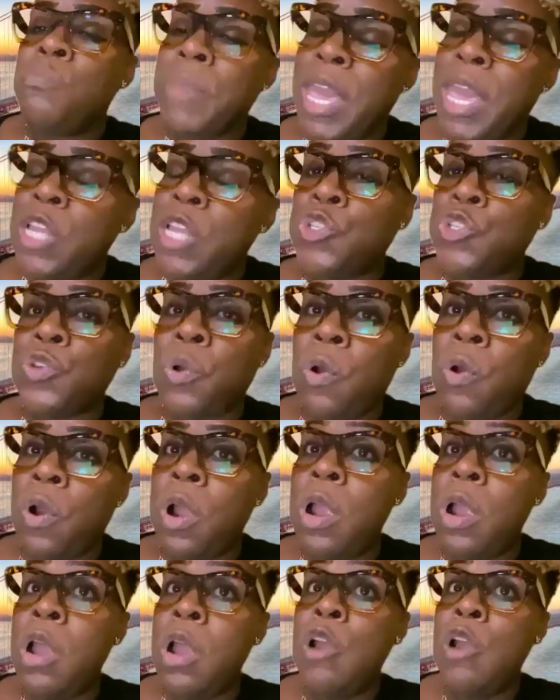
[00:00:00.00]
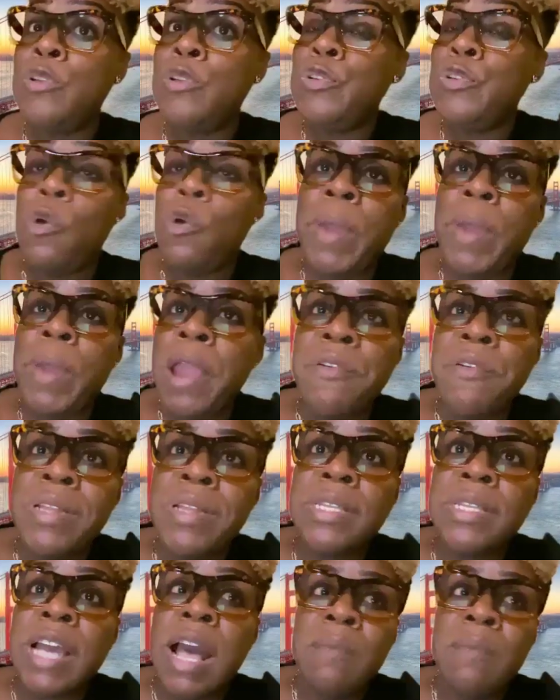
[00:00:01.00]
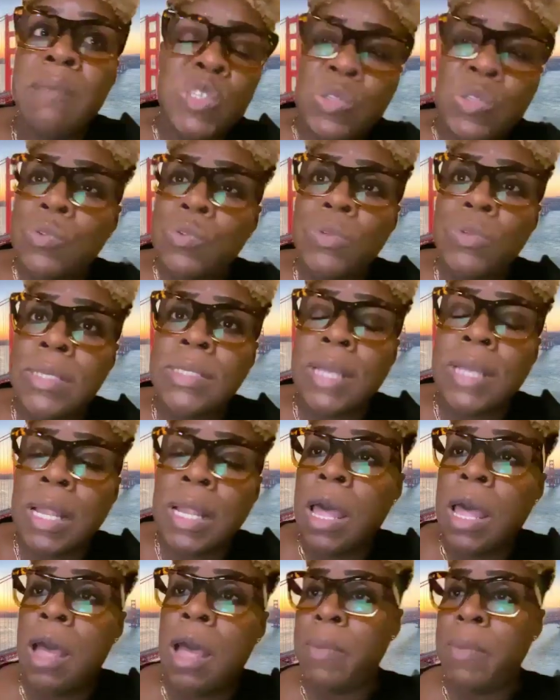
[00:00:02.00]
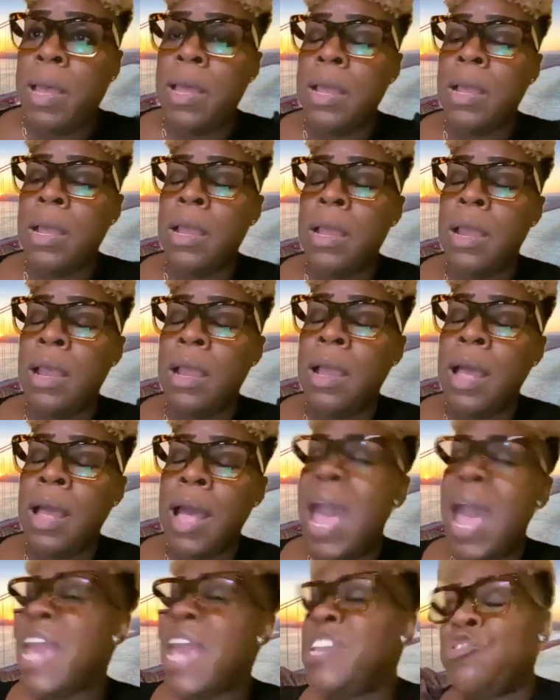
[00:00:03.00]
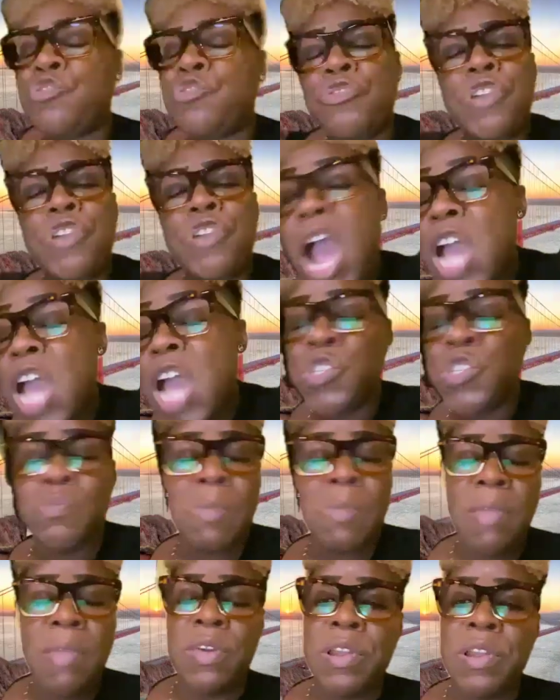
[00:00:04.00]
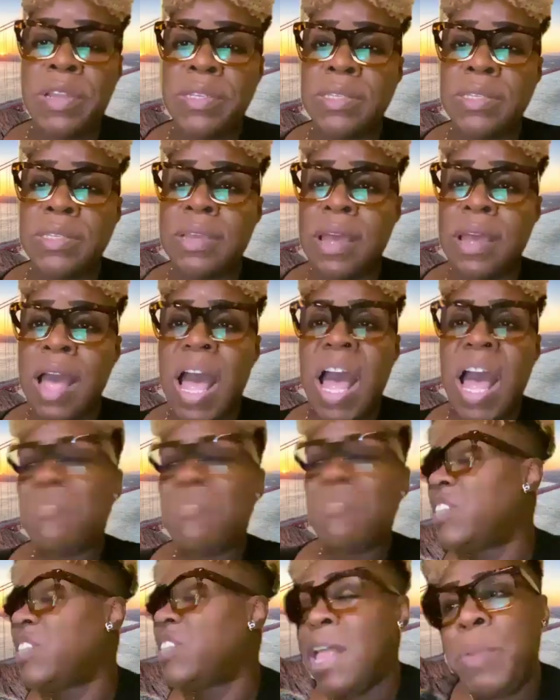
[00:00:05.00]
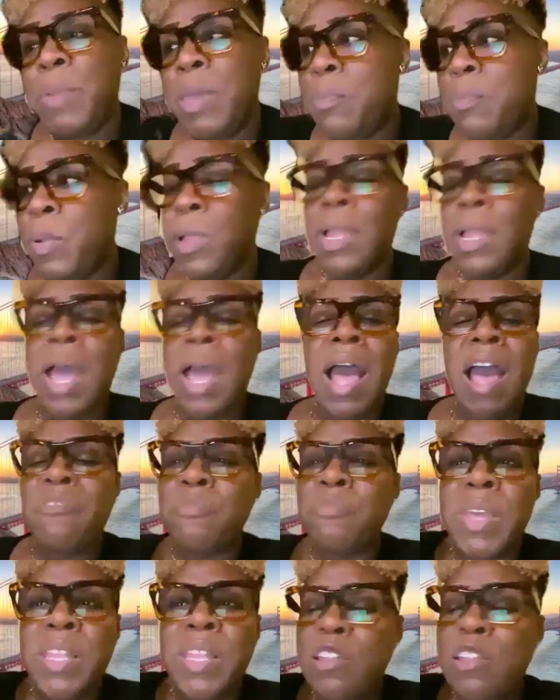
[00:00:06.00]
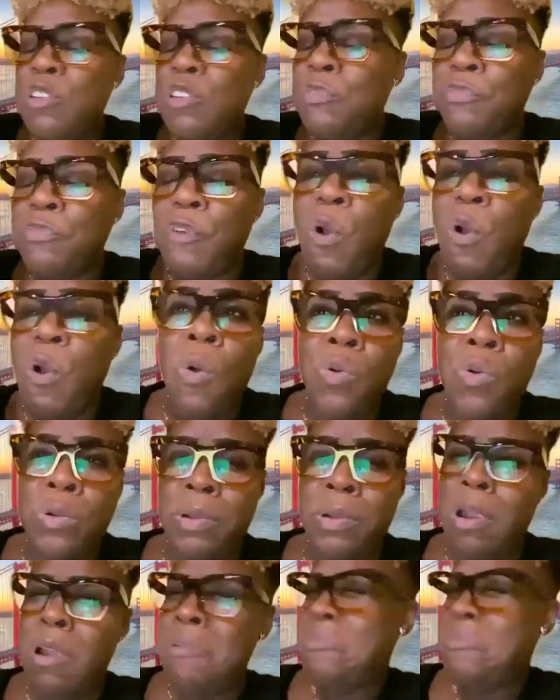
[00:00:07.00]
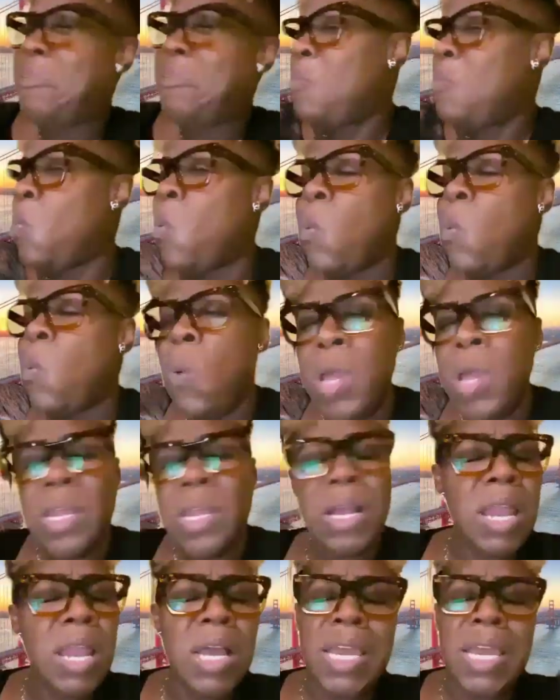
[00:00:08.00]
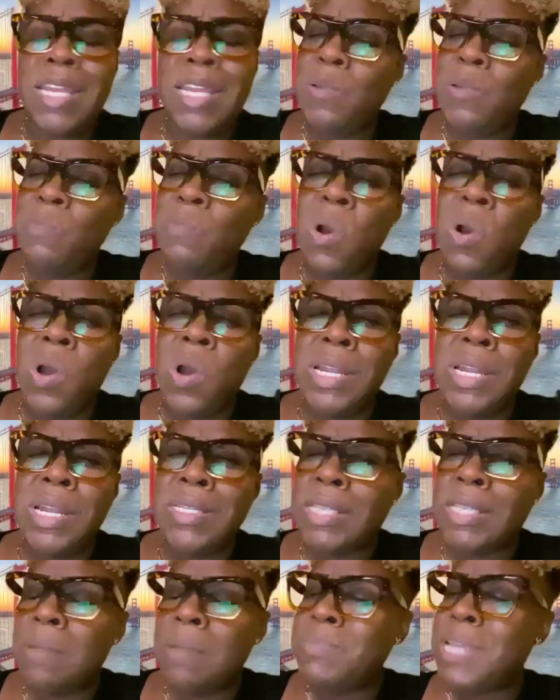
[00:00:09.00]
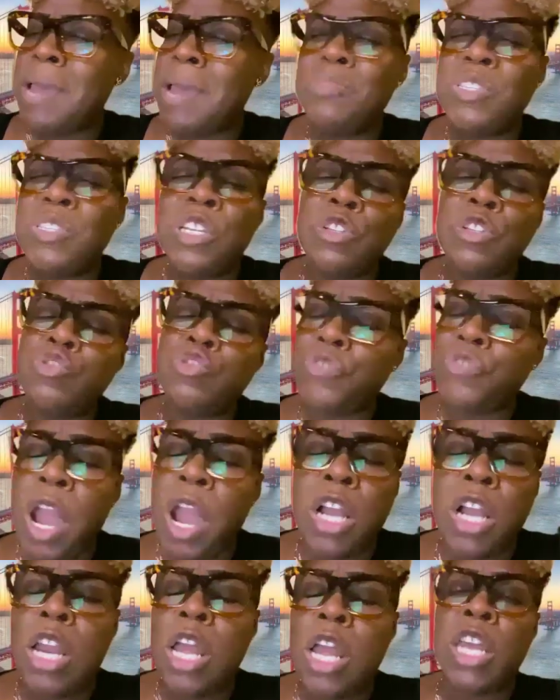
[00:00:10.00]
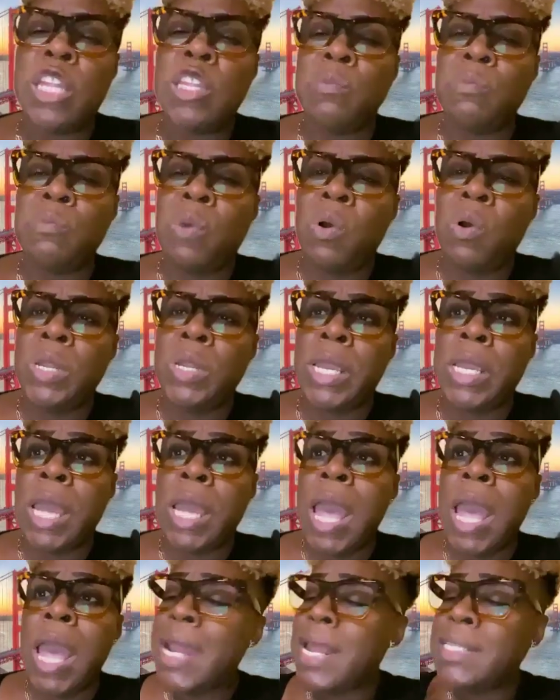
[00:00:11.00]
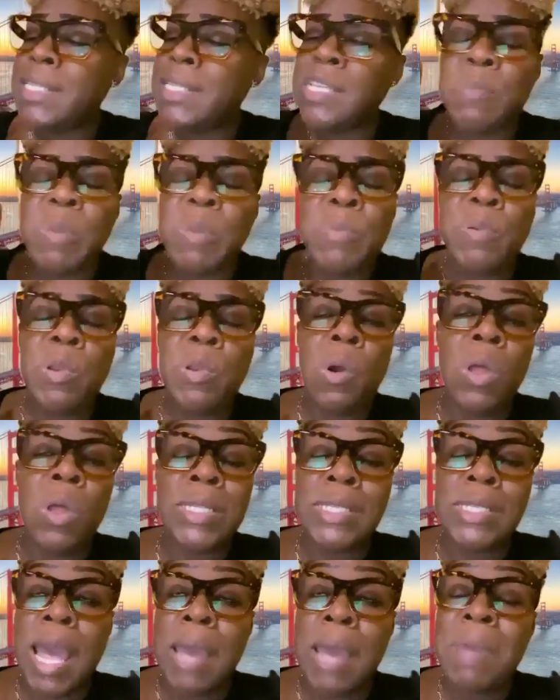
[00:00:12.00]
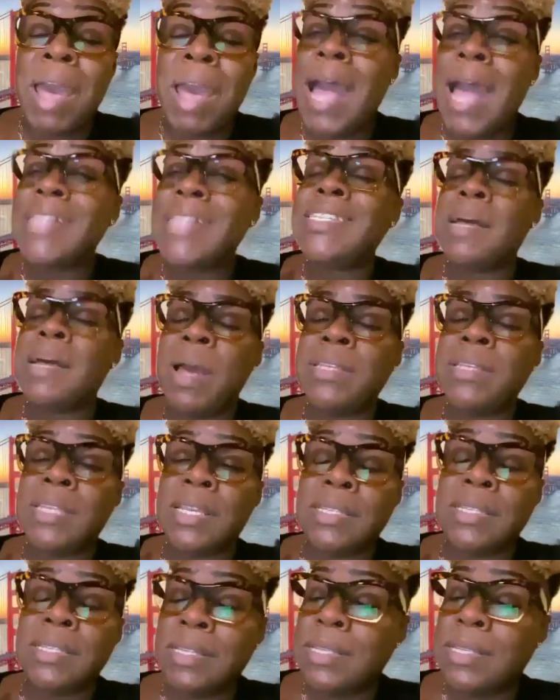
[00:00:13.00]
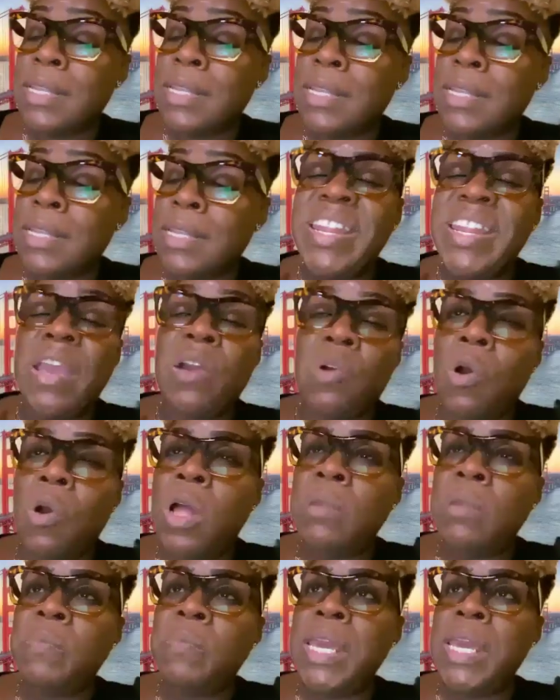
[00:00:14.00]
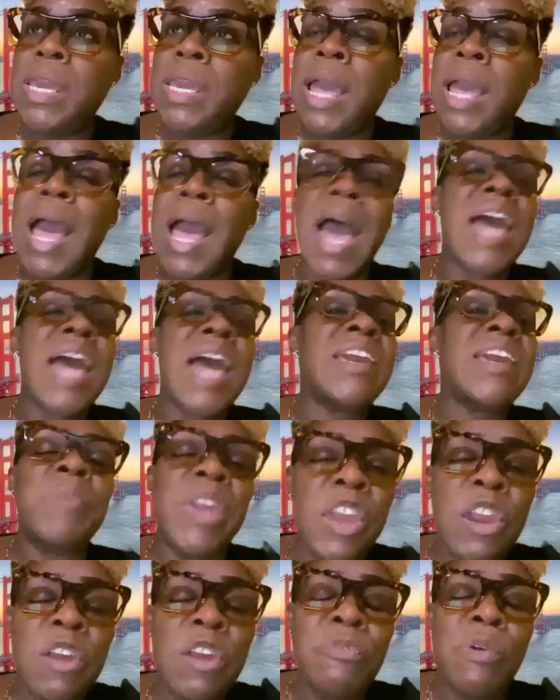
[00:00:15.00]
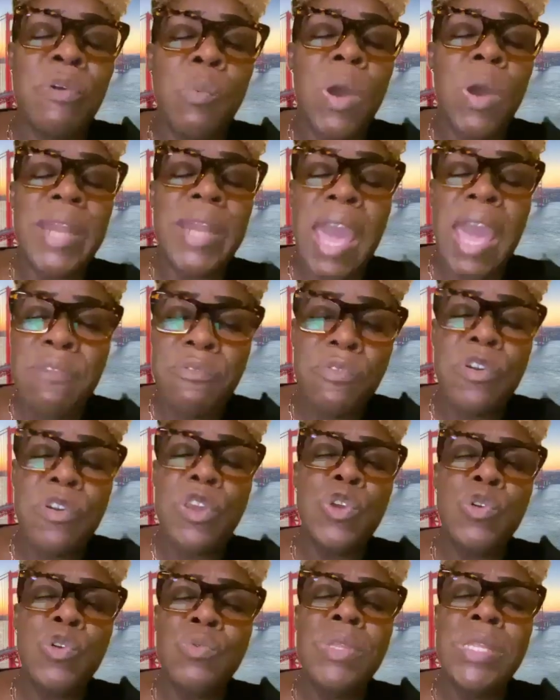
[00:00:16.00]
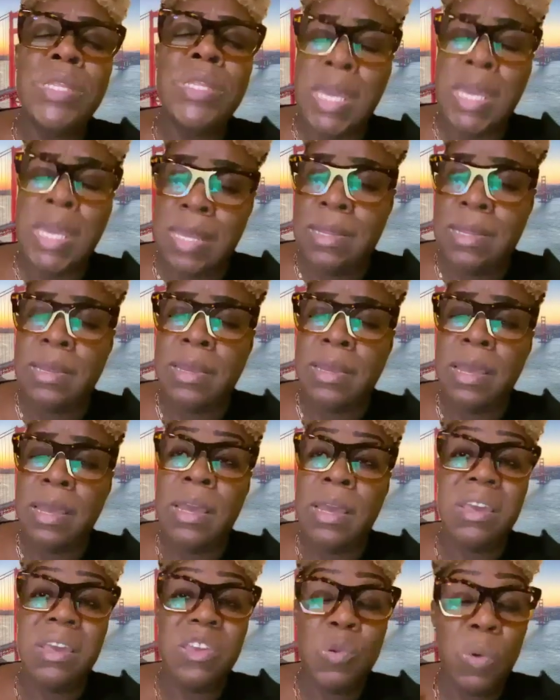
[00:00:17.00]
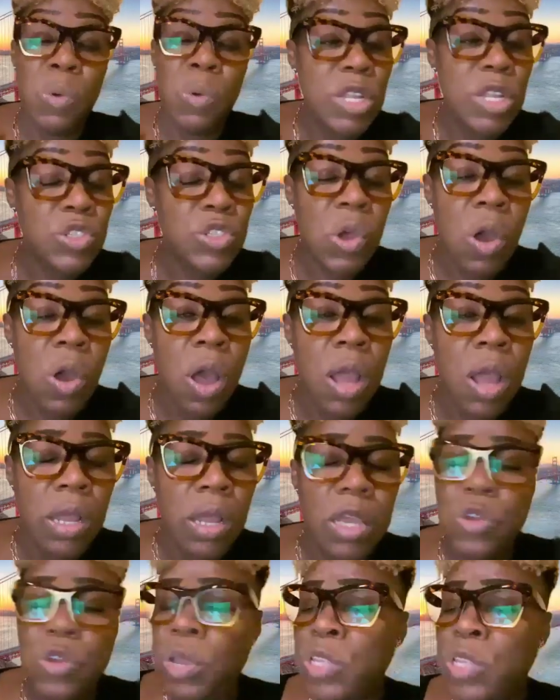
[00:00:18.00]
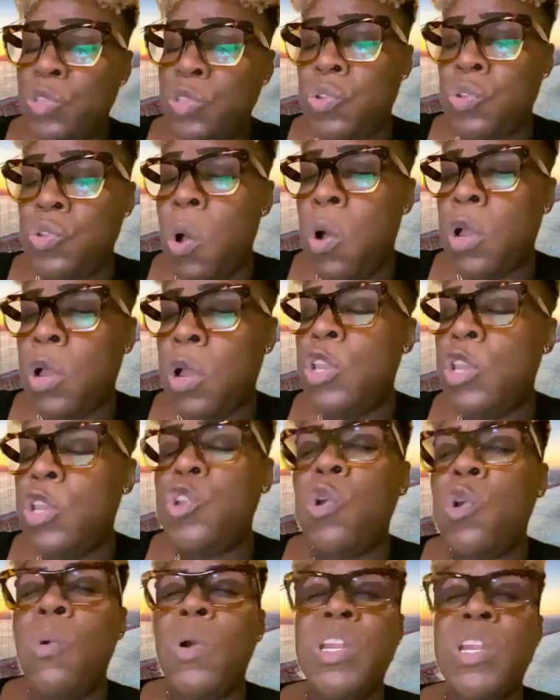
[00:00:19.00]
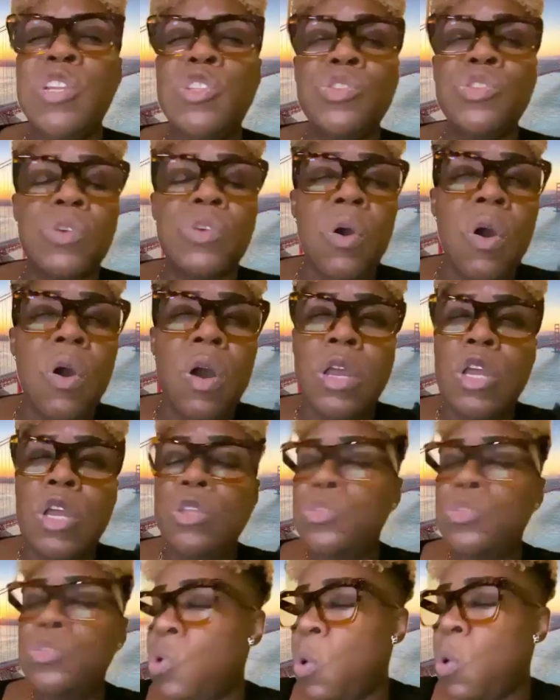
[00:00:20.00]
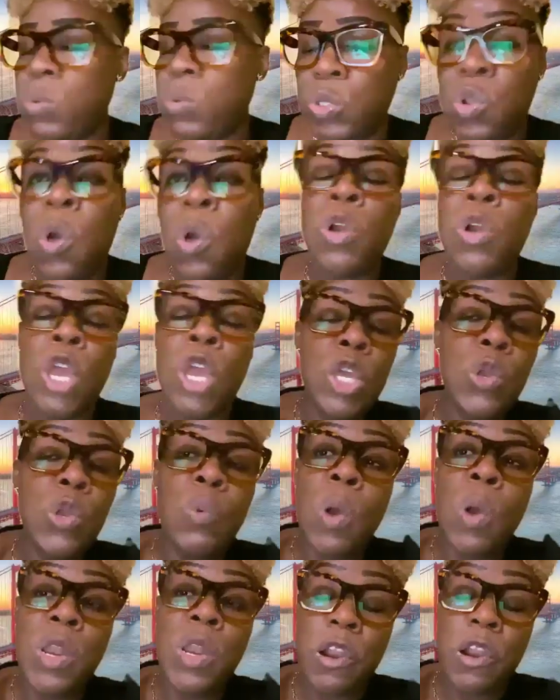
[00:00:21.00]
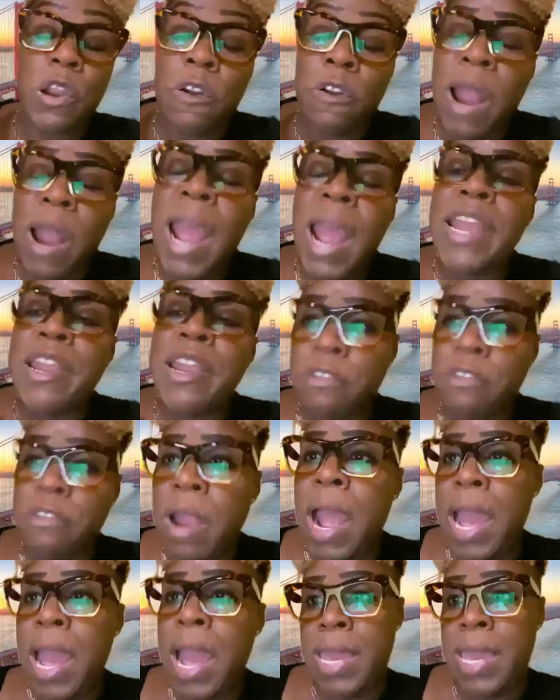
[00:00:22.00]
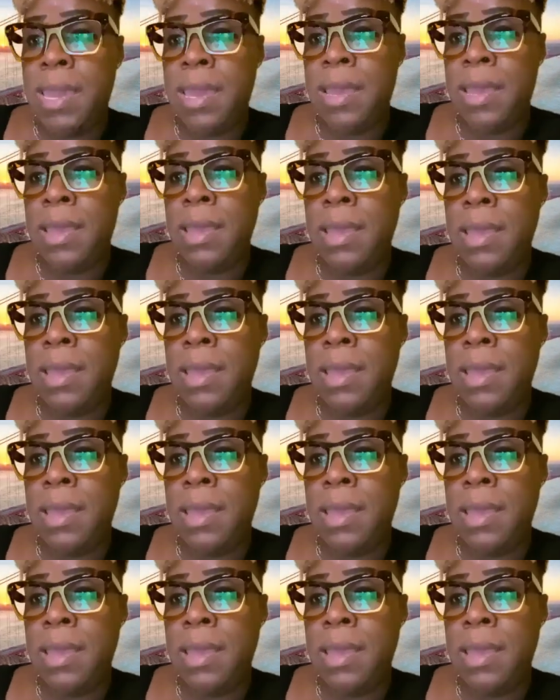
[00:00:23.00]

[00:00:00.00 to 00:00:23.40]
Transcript: to make sure no parent comes to this club. I triage mothers. I tell people, I've been on the phone from 1 o'clock in the morning, sometime till 3 o'clock in the morning. And I tell people all the time, I tell my sisters, and then when they call me, I am here for whatever you need. You want to talk? You can talk. You don't want to talk? Don't talk. You want to cry? Cry.